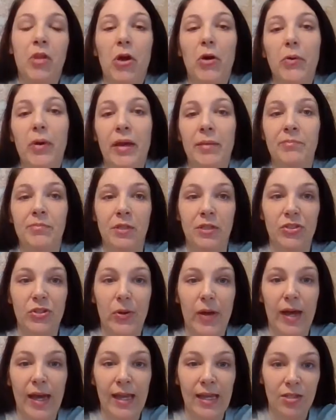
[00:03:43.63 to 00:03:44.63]
okay, so
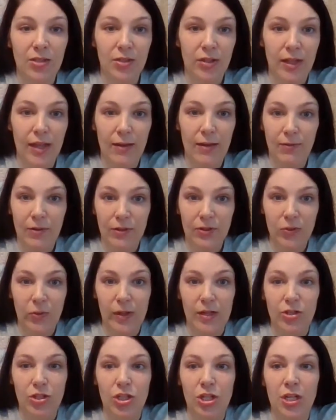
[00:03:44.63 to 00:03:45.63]
I answered that first
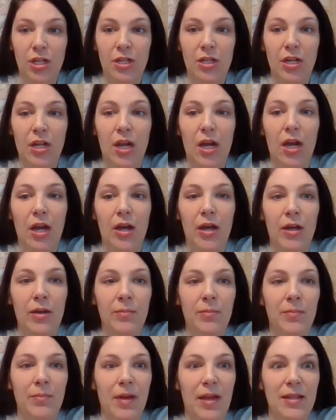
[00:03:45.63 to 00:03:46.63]
question.
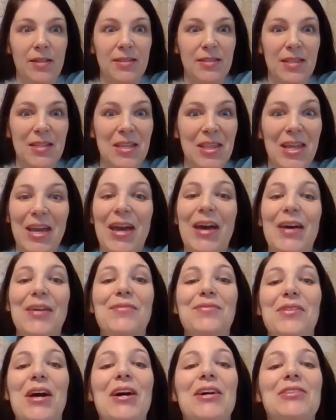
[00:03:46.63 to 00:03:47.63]
I see that
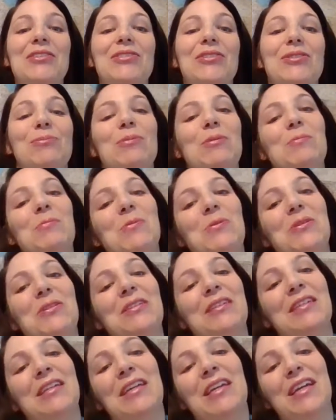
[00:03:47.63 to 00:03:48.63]
I've lost
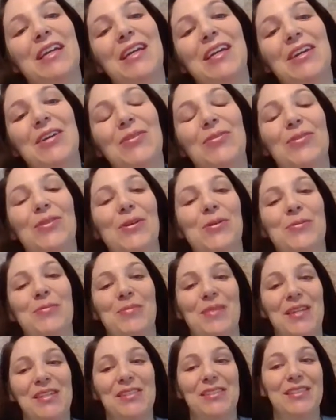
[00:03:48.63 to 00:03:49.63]
people from
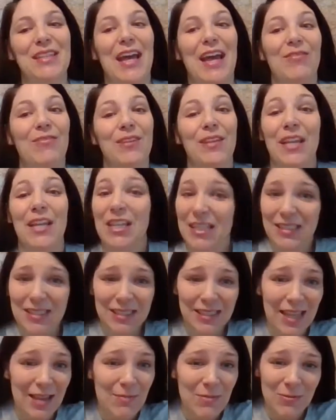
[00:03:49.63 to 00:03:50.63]
this. I feel like this
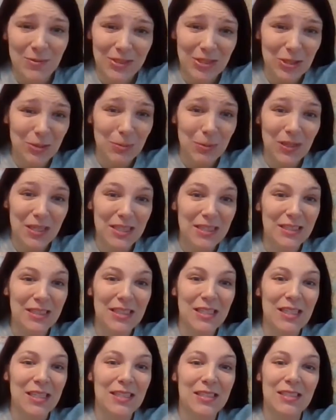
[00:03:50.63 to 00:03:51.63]
assignment was super
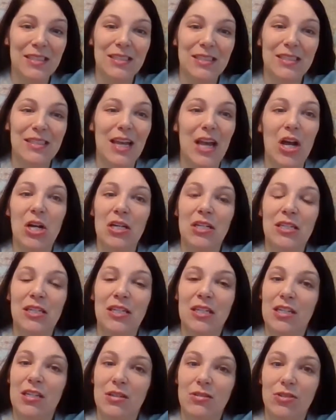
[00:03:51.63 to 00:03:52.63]
easy, and since I already
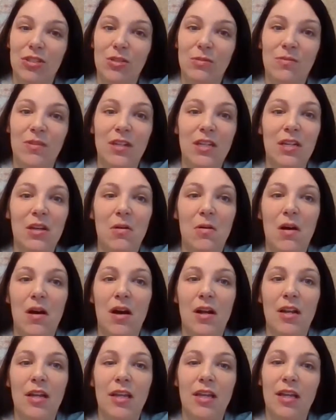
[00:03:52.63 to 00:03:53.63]
did a YouTube video
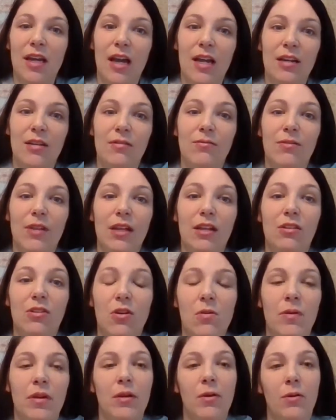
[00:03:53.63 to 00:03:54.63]
on it, kind of like
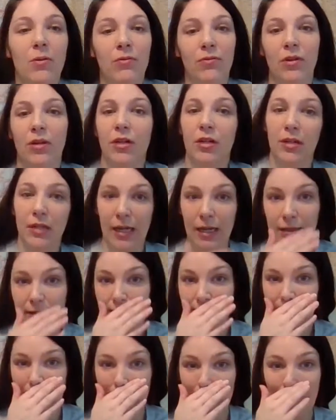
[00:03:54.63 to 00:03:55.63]
going over it
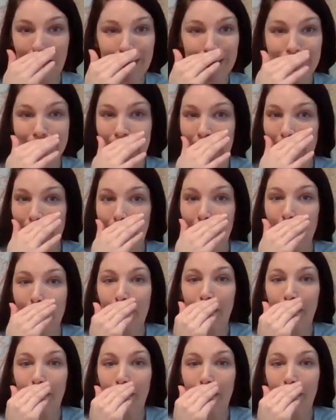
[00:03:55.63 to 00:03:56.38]
step by step,